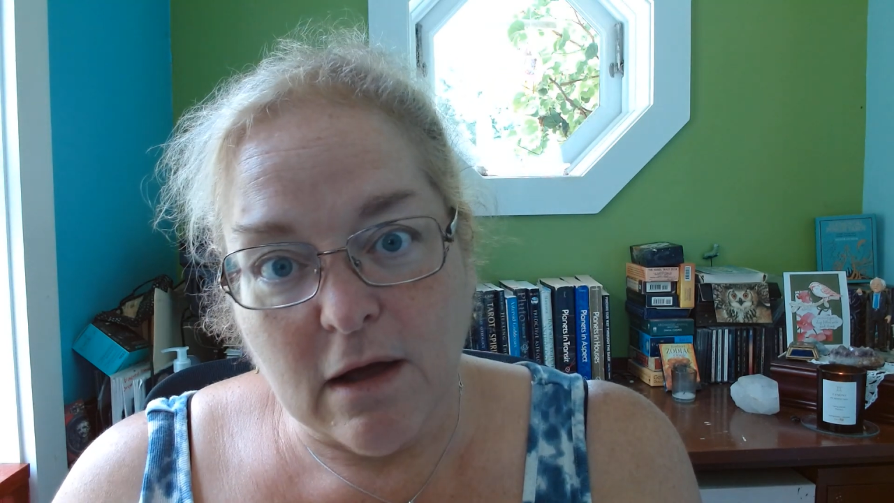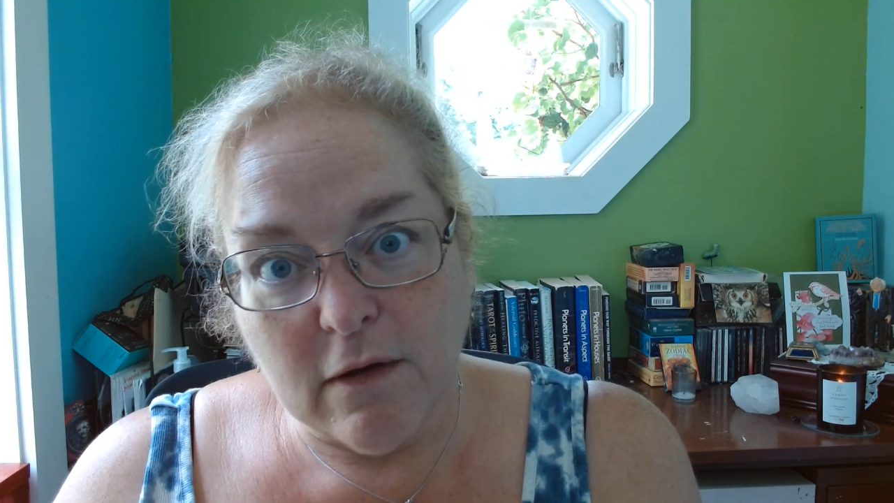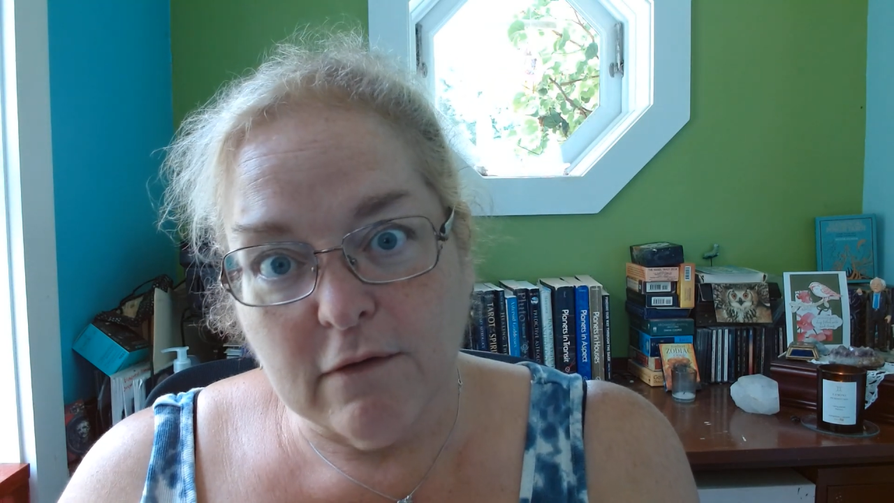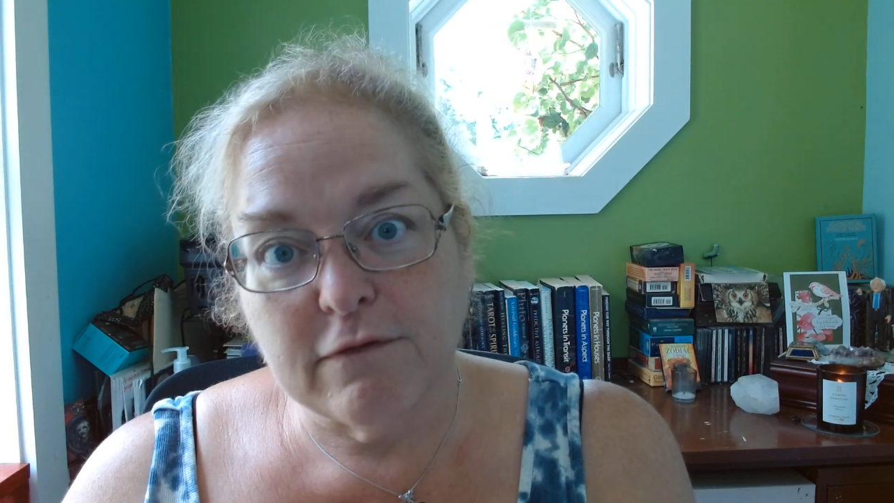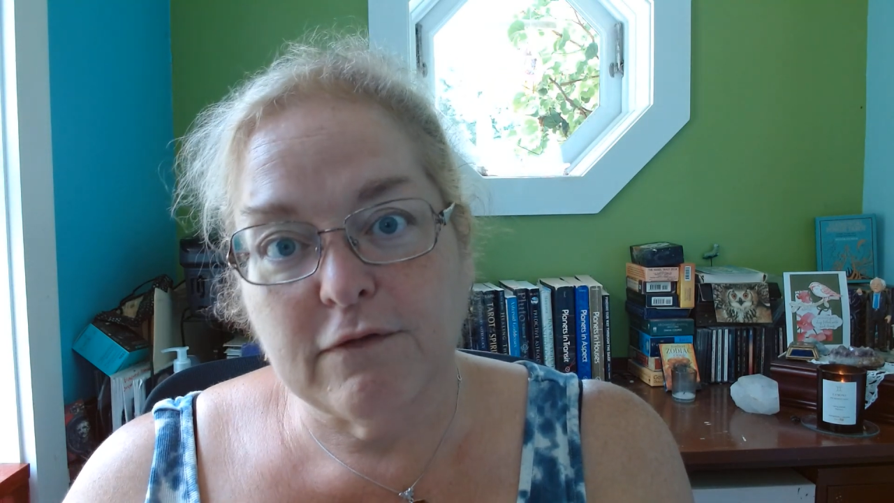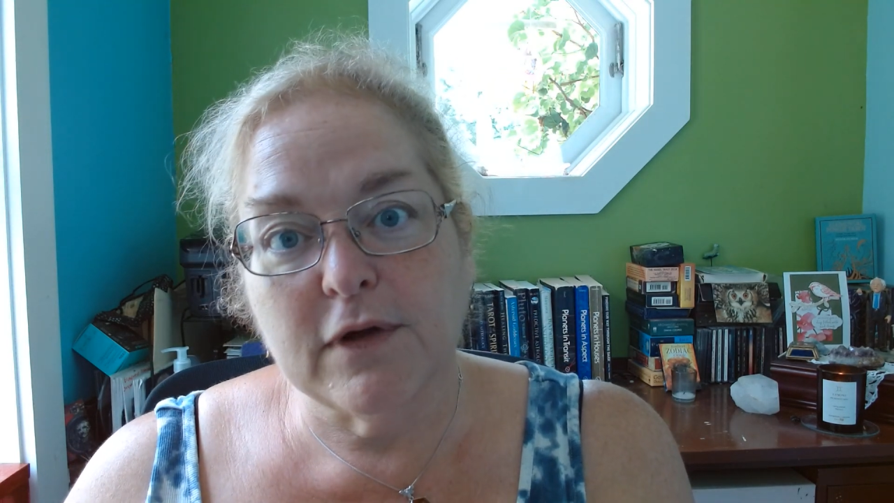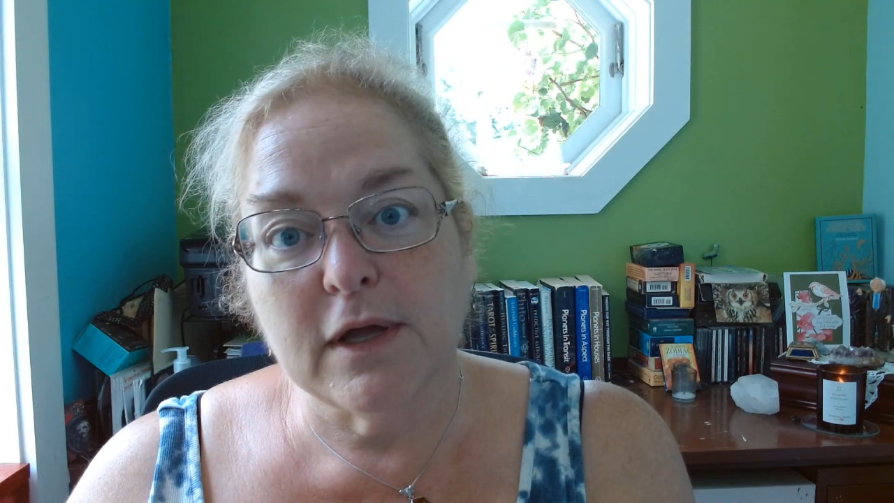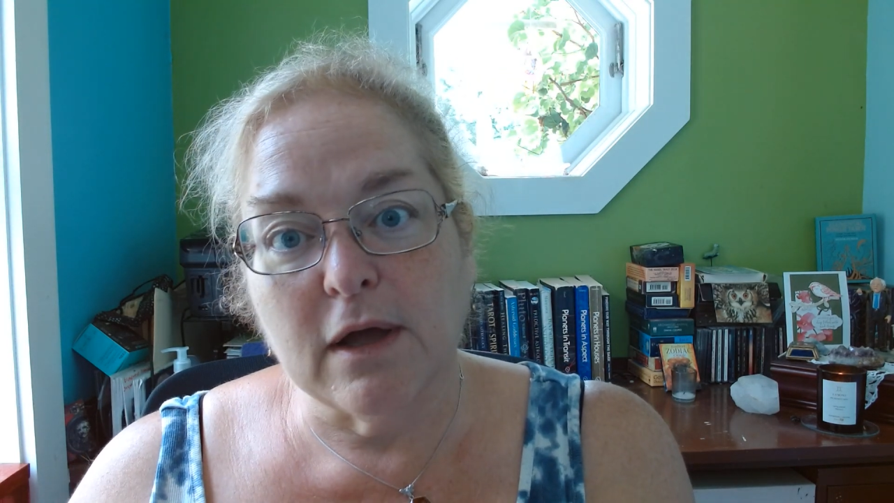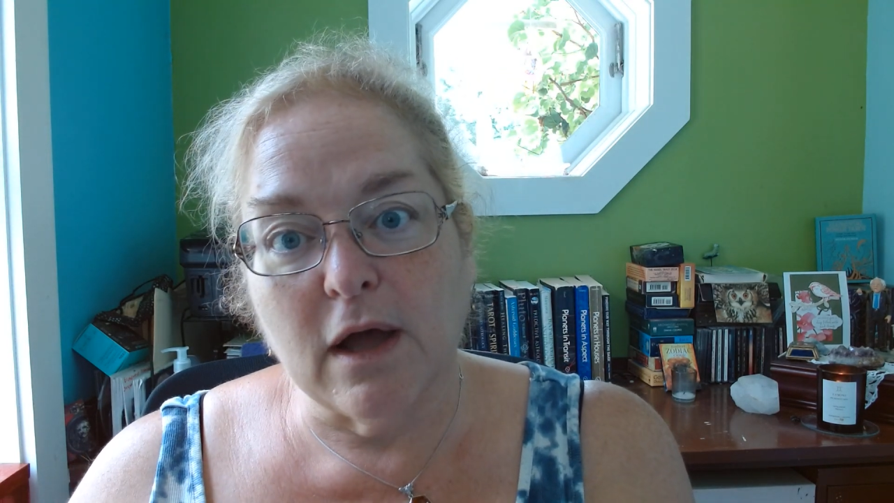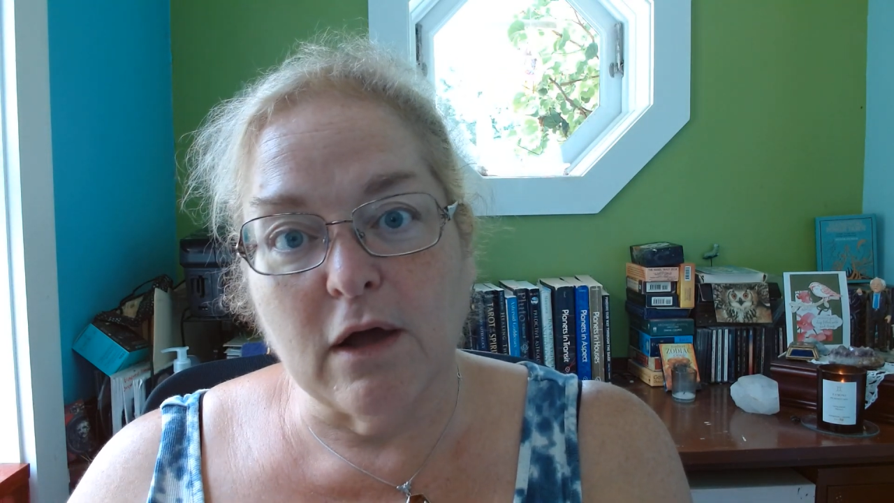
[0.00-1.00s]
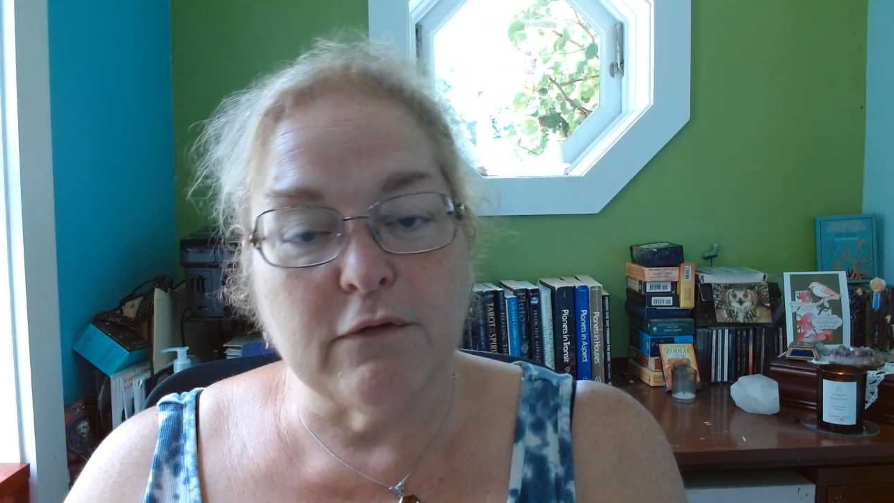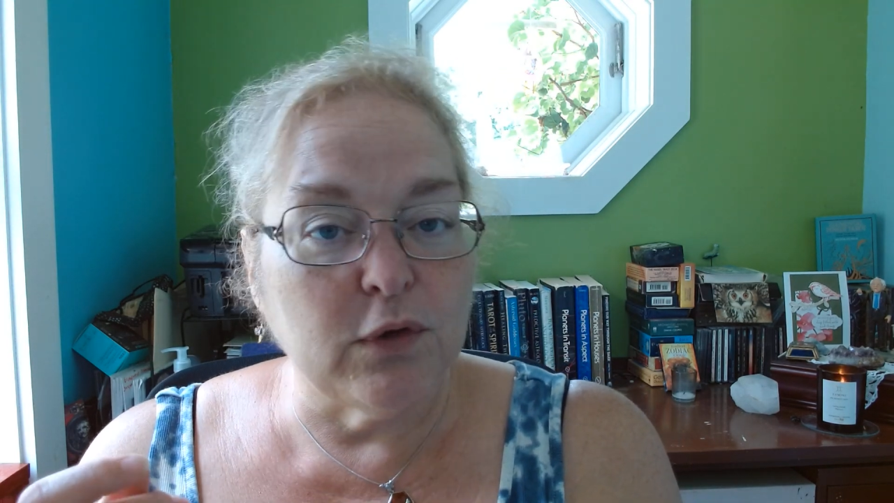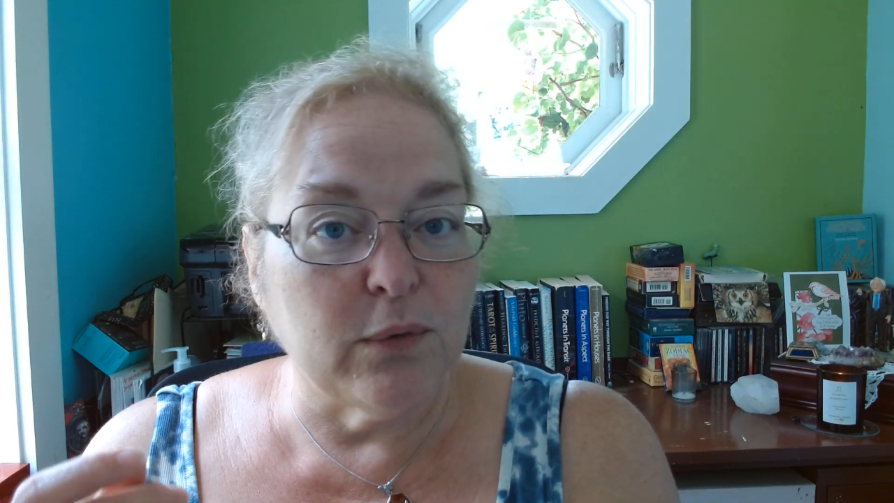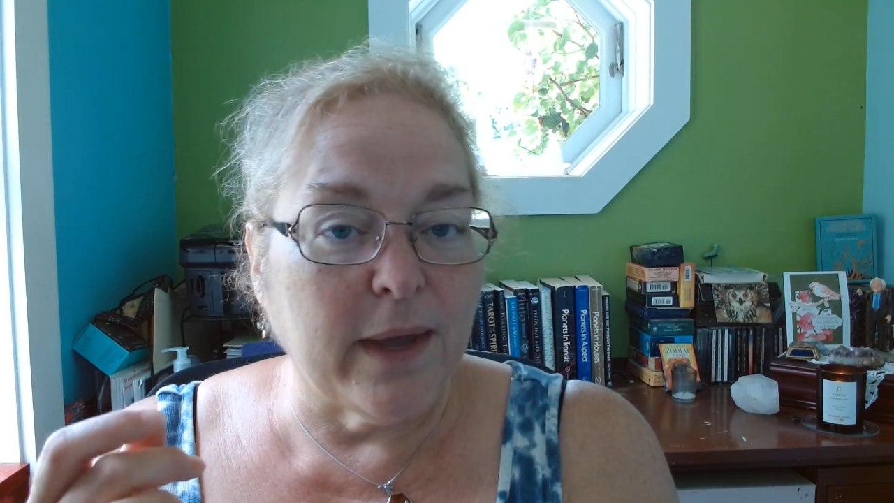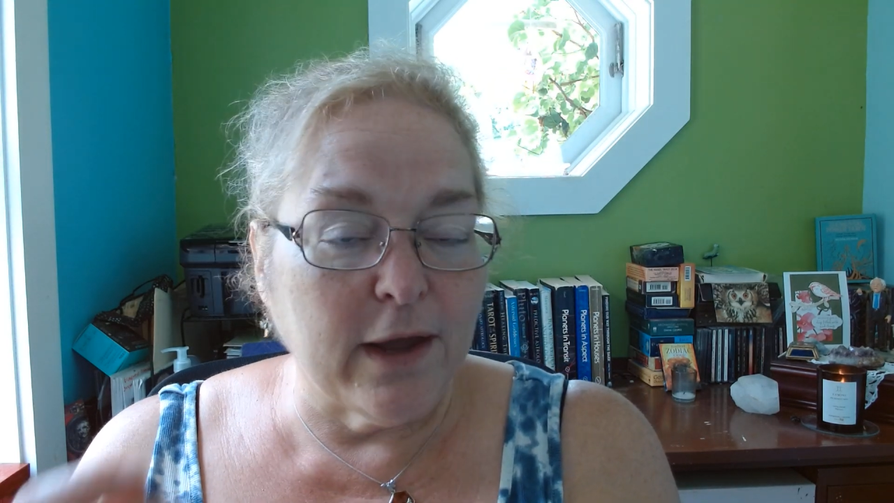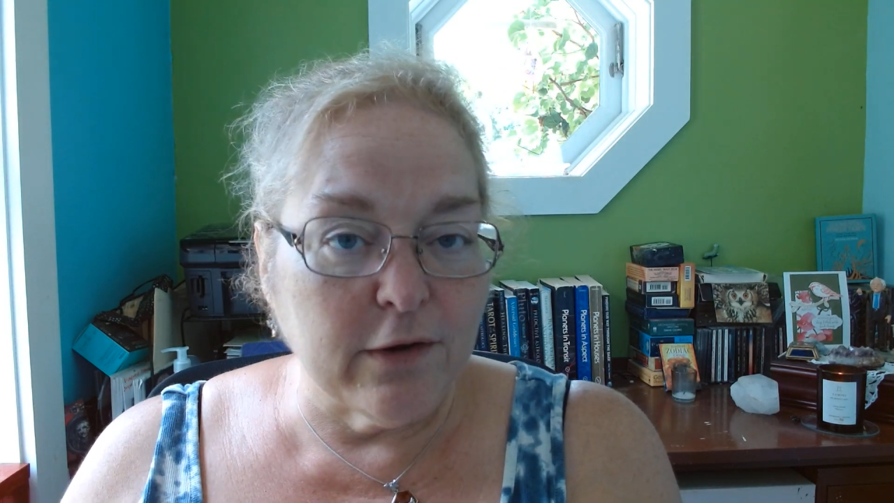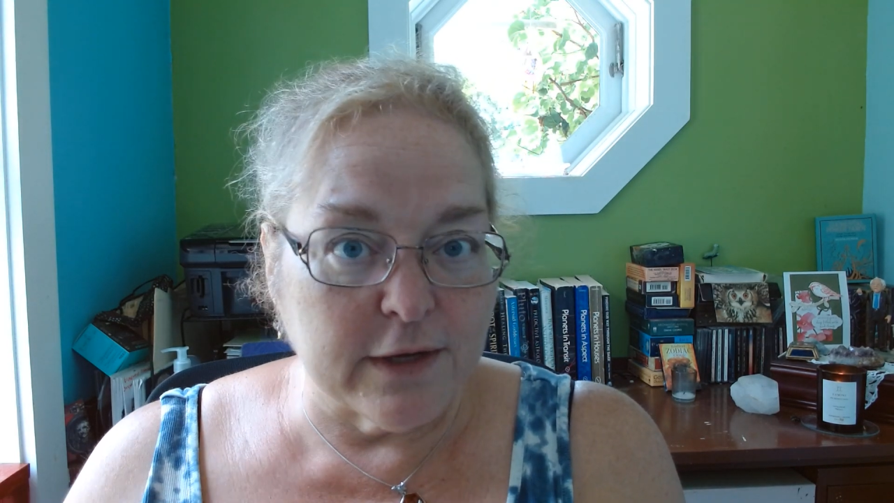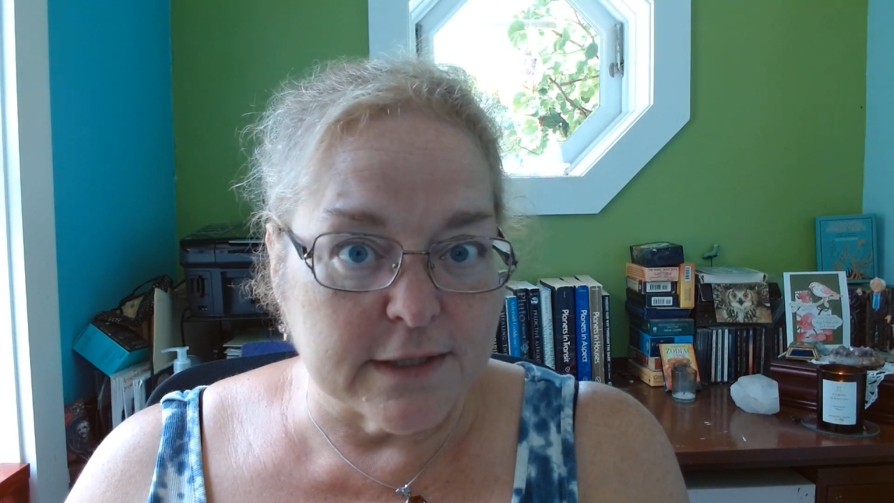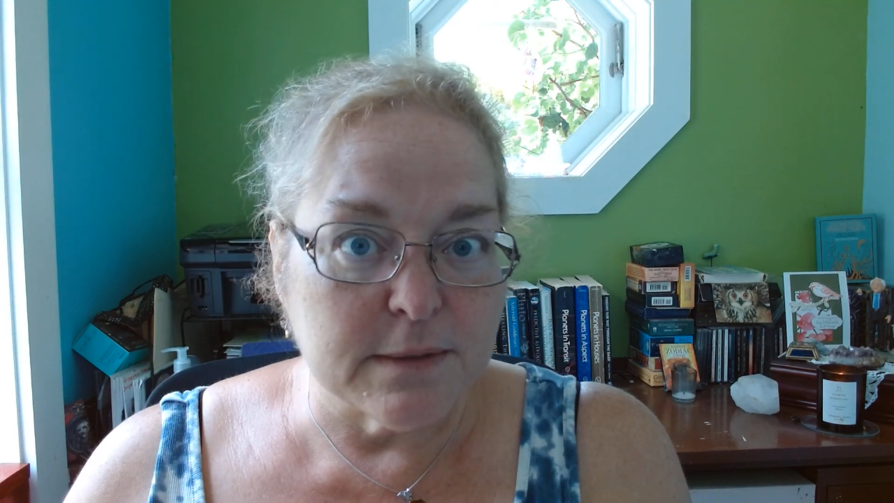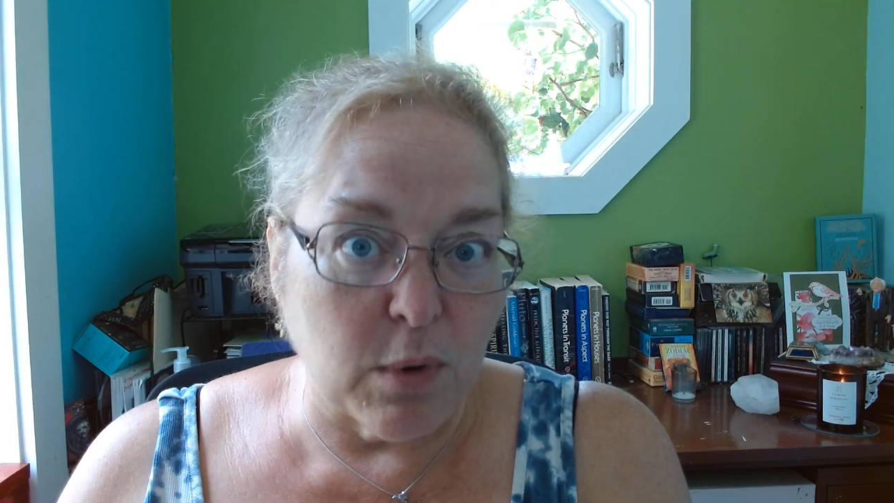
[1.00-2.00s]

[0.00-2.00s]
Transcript: of of you Aries,